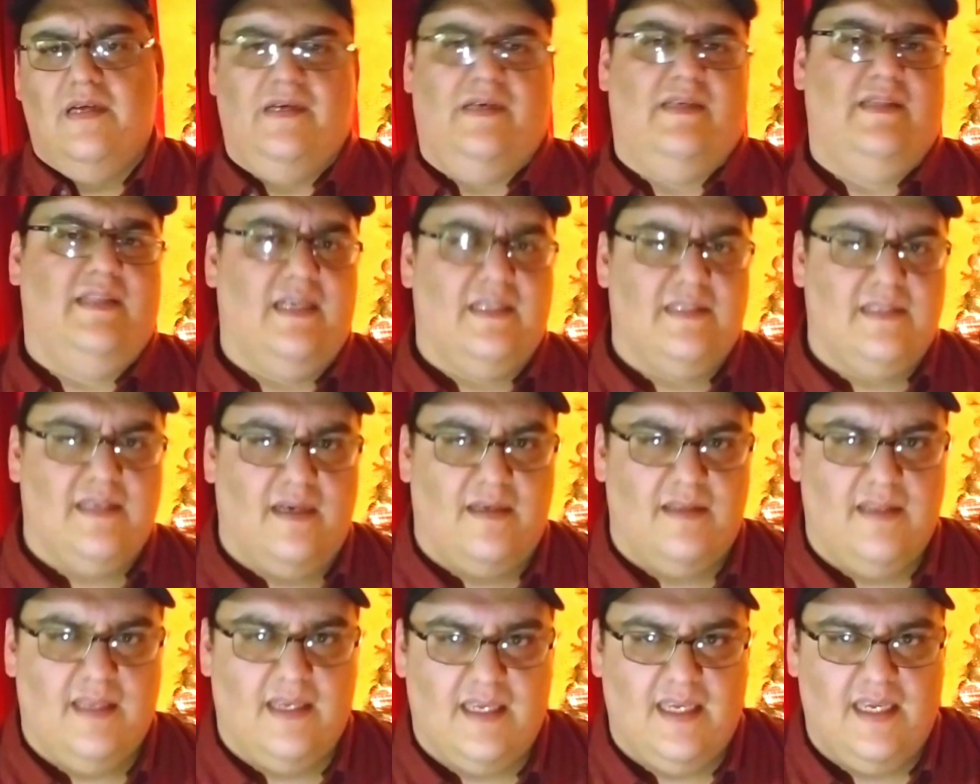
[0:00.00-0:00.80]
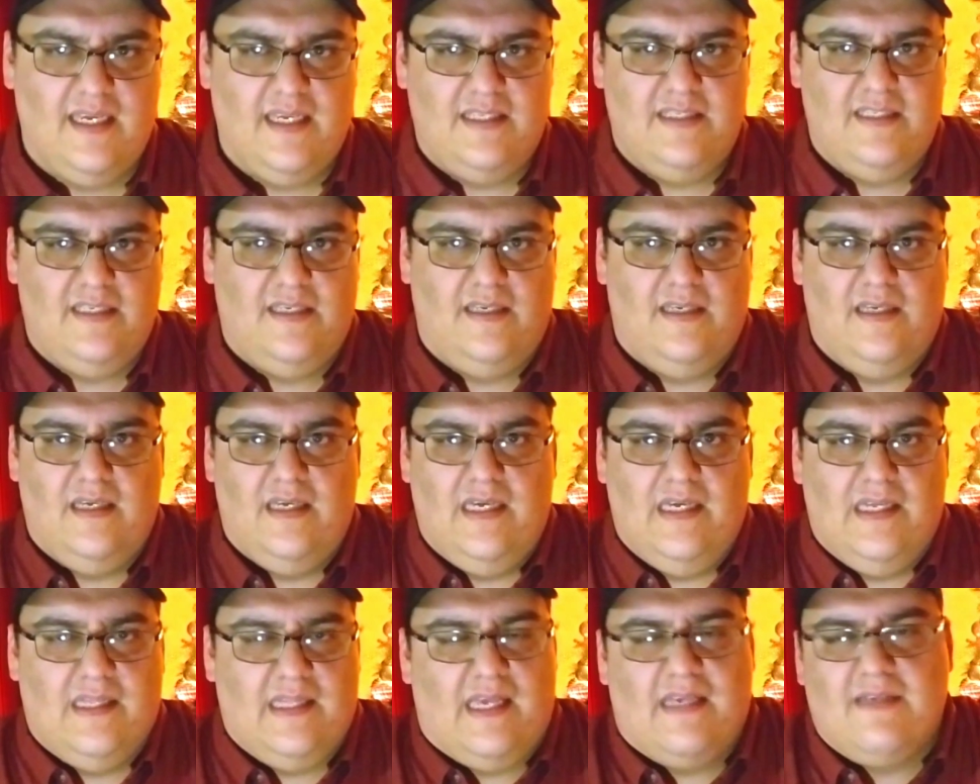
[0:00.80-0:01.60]
And that's how they get
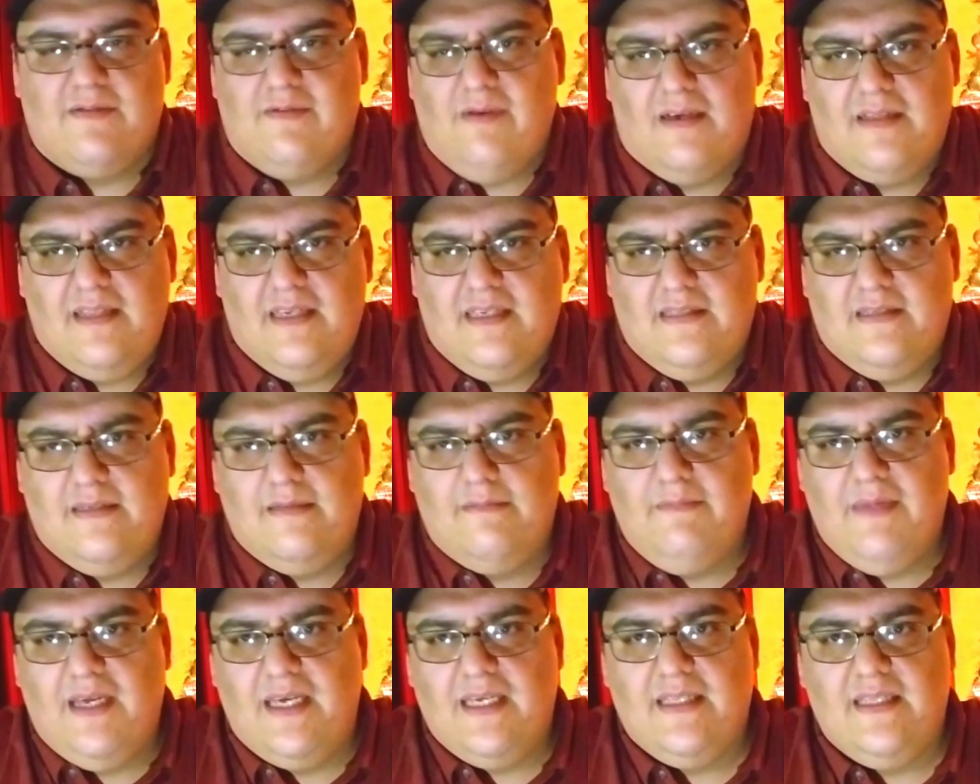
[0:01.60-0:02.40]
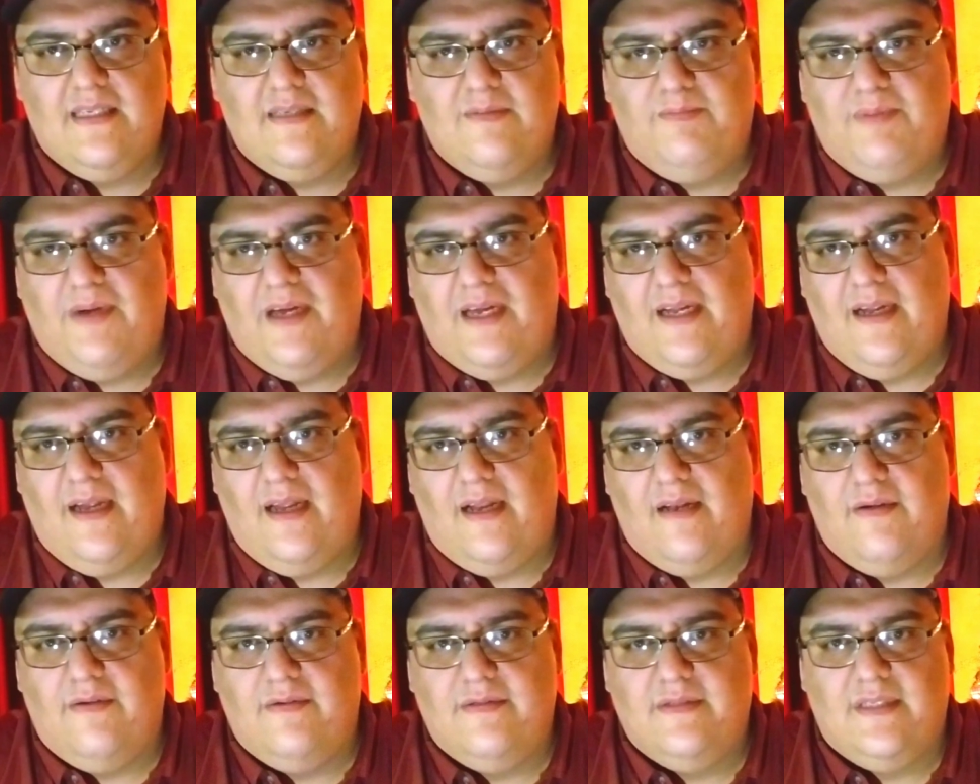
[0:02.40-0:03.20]
you. That's why they should make these
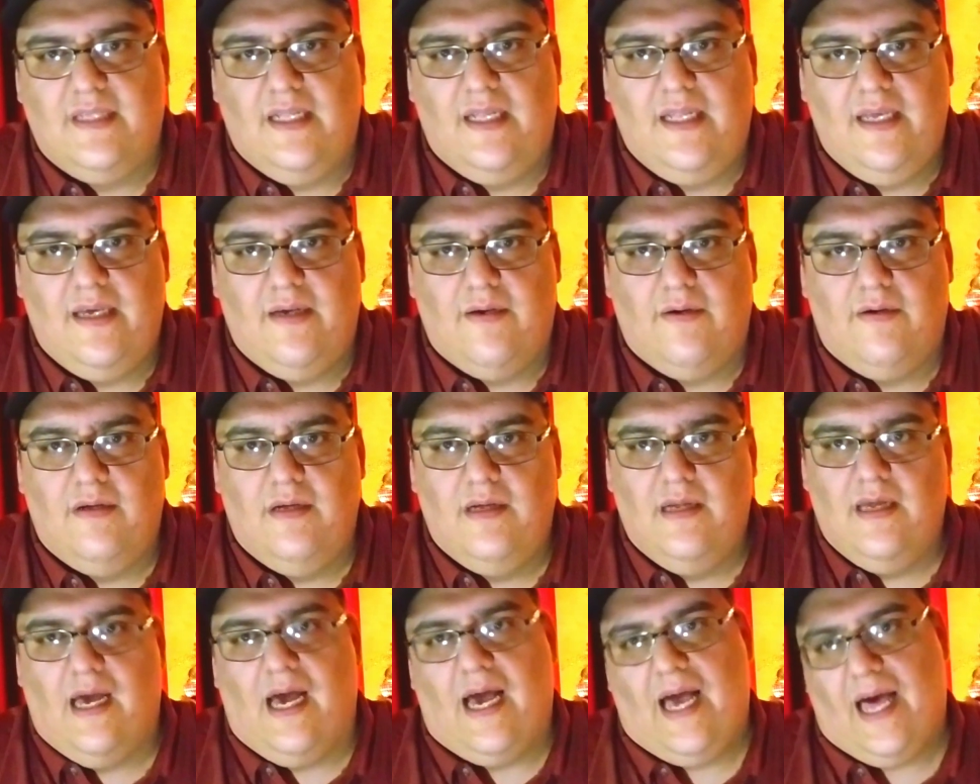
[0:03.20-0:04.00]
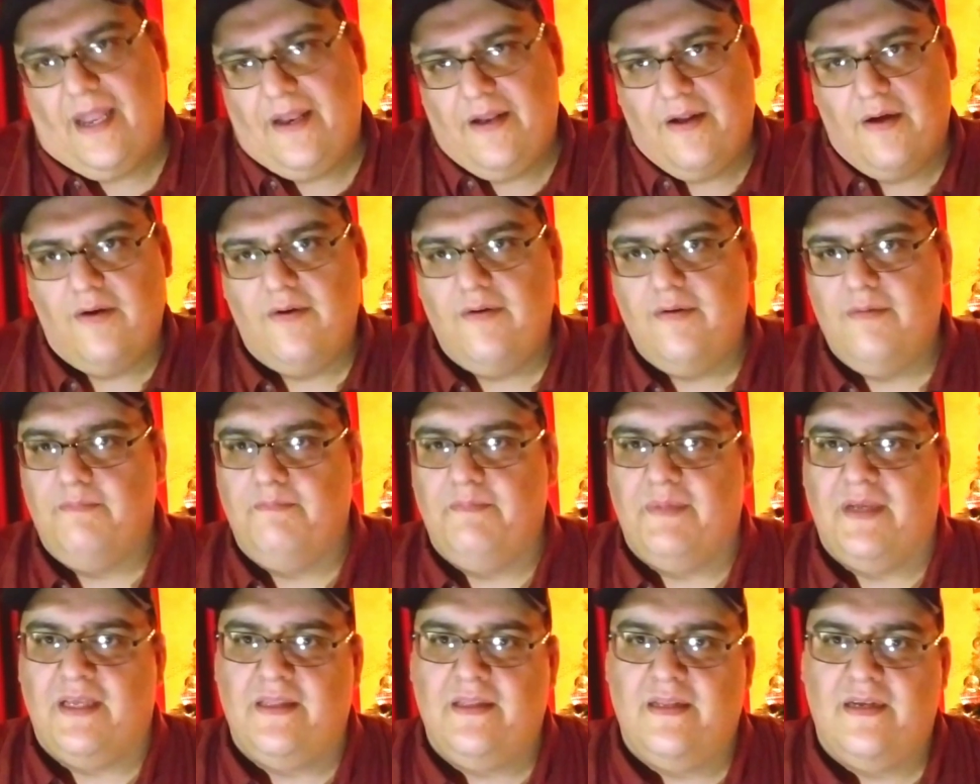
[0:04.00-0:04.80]
payday loans illegal. I know,
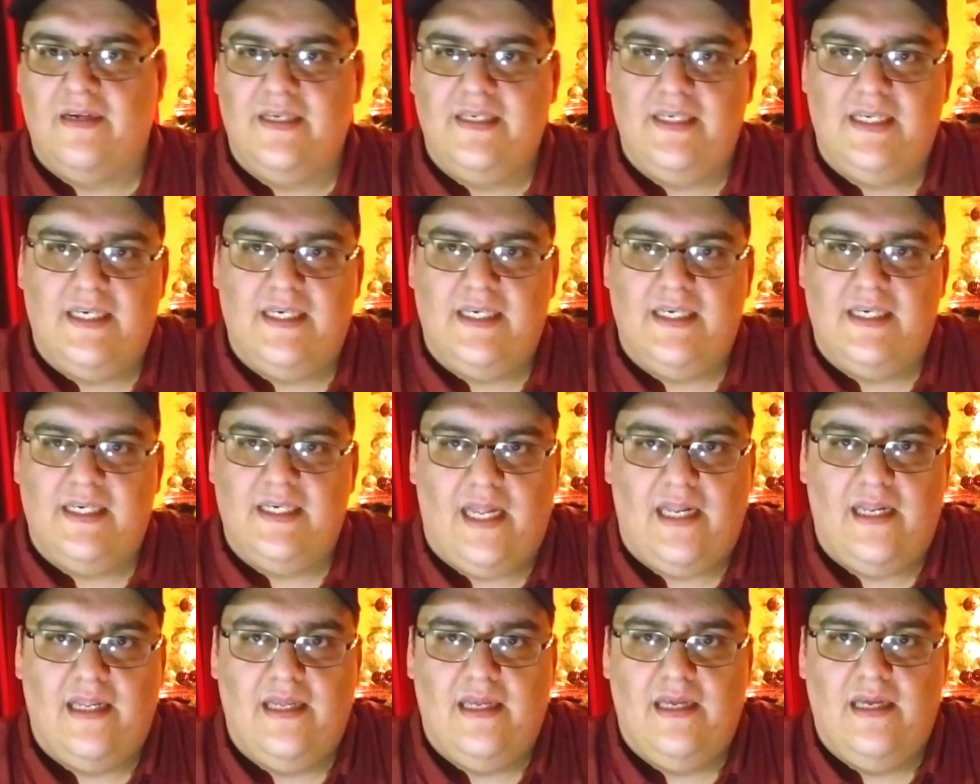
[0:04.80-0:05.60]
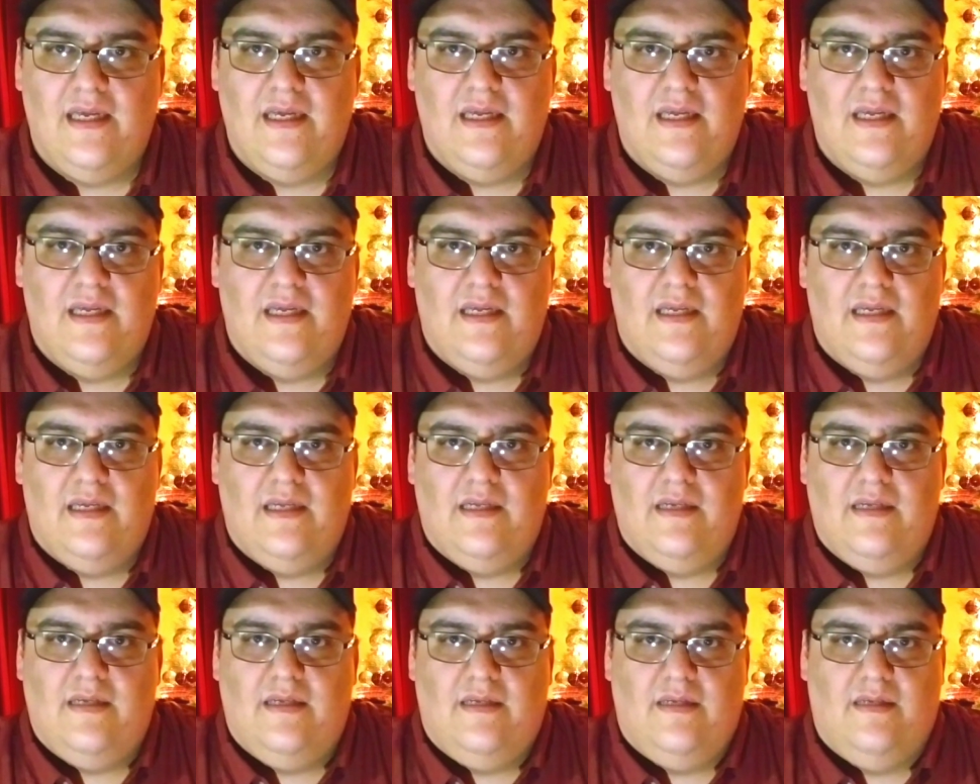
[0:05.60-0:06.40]
been there, done that.
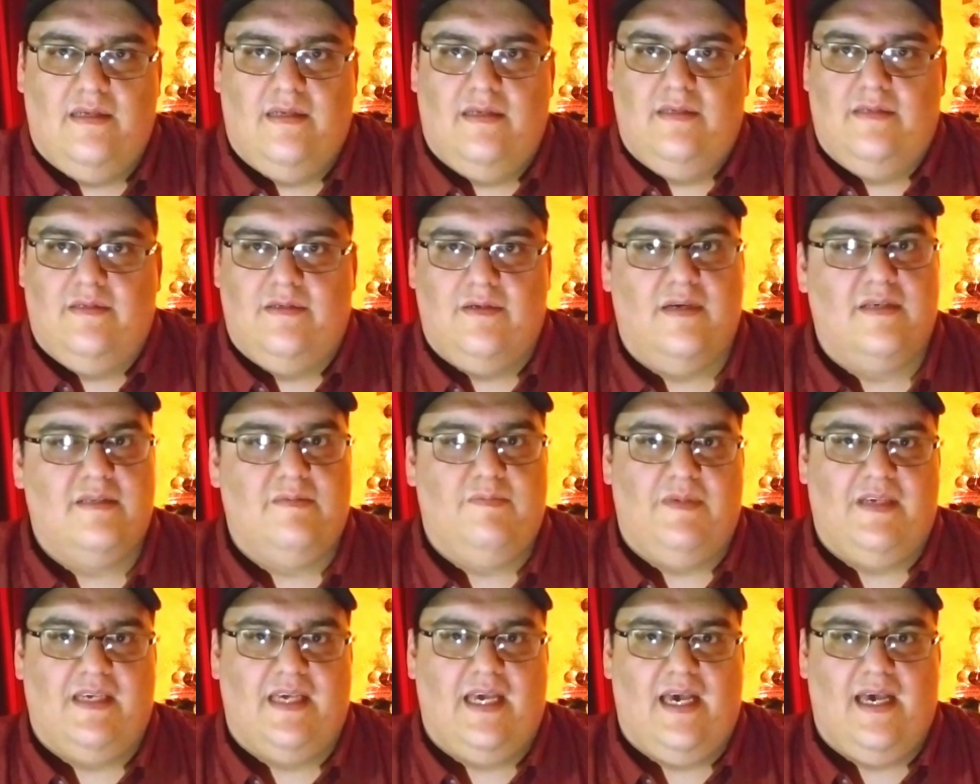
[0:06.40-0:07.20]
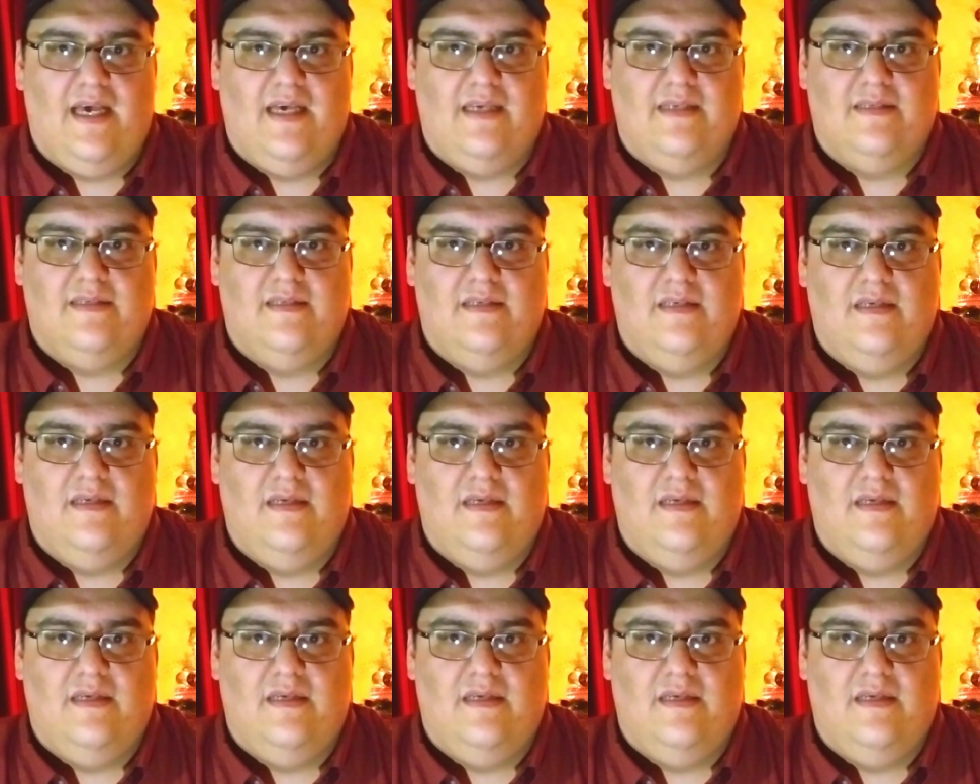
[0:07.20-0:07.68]
Trust me, guys.